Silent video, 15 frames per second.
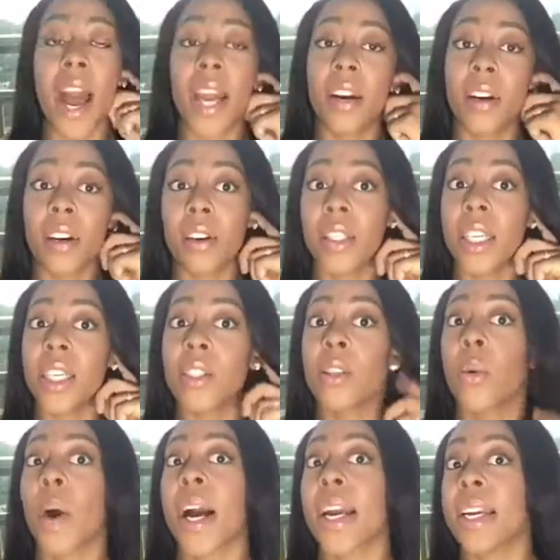I curled it
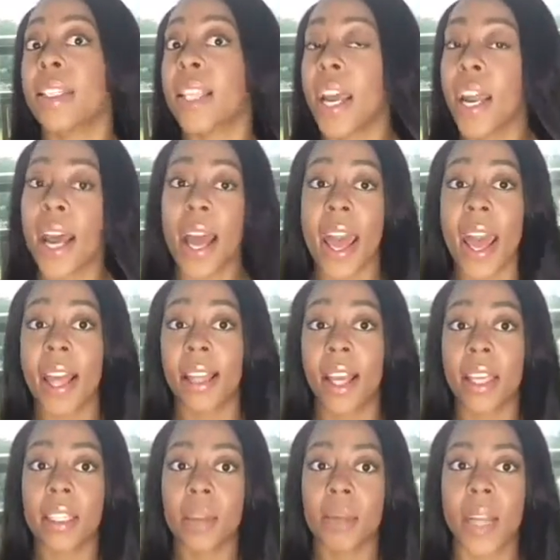twice, and I had
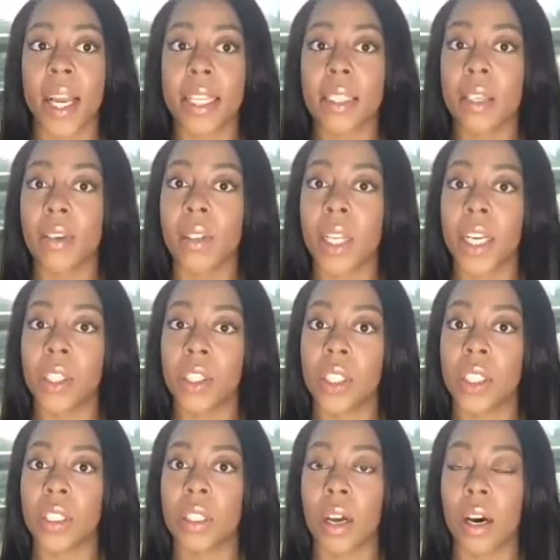like some nice little
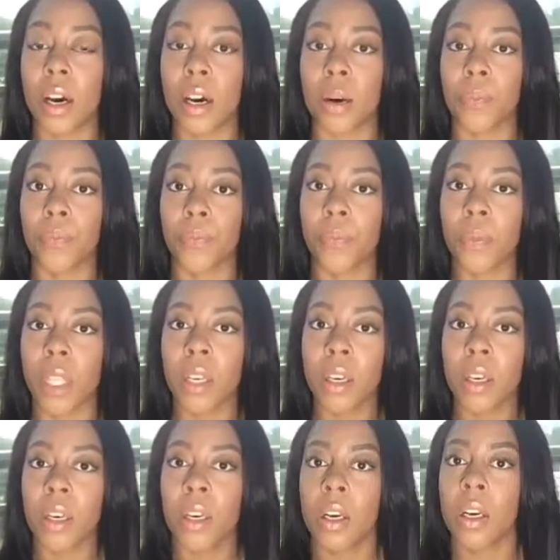luscious
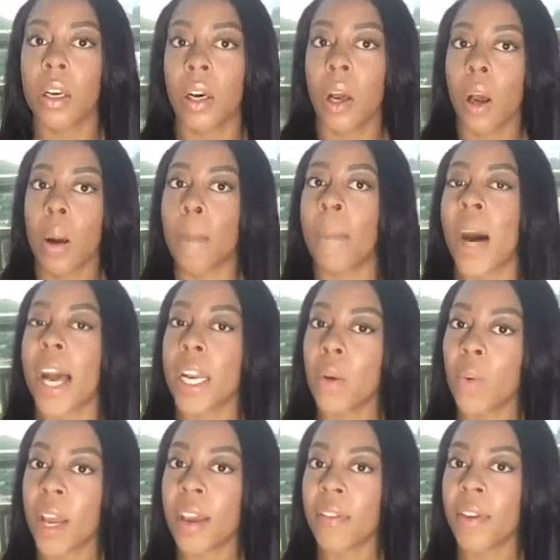body
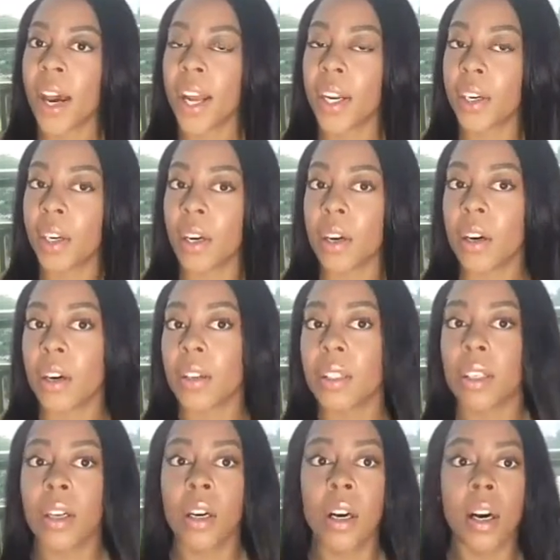wave kind of
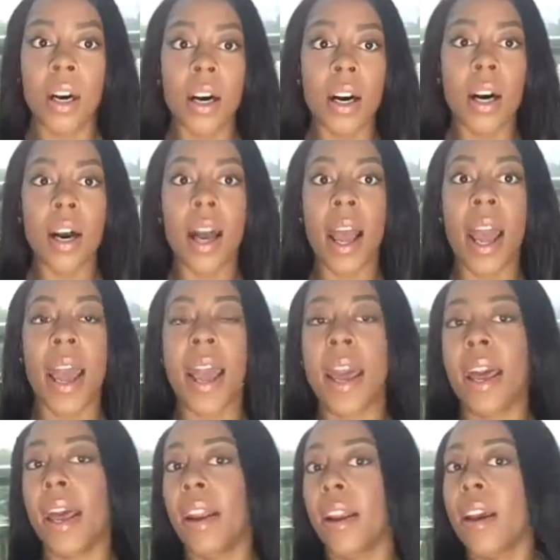curls,
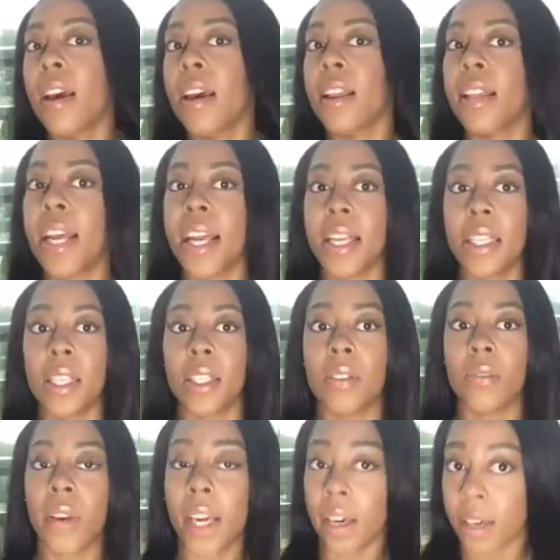and they
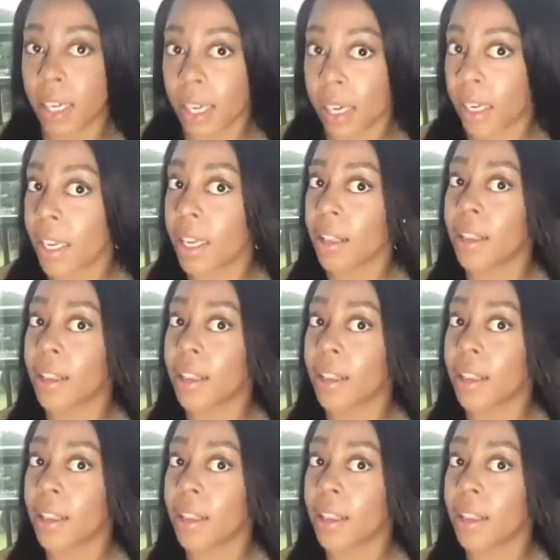just fell, honey.